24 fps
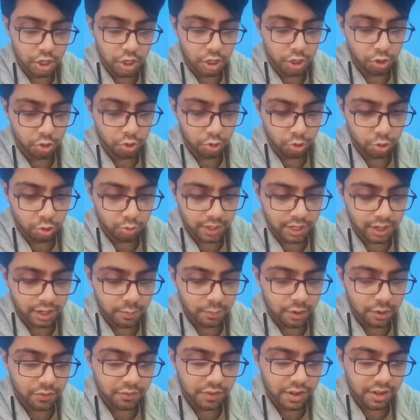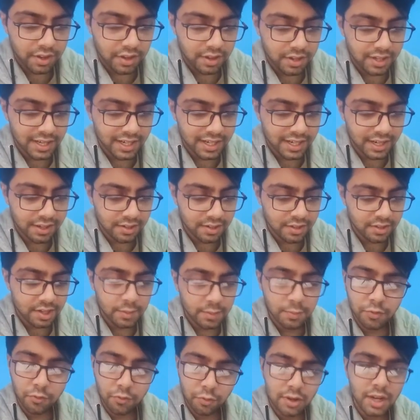usual number of cases that
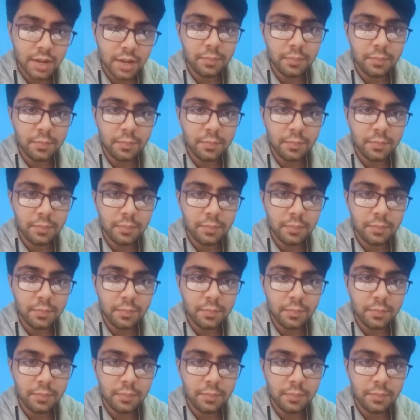existed before the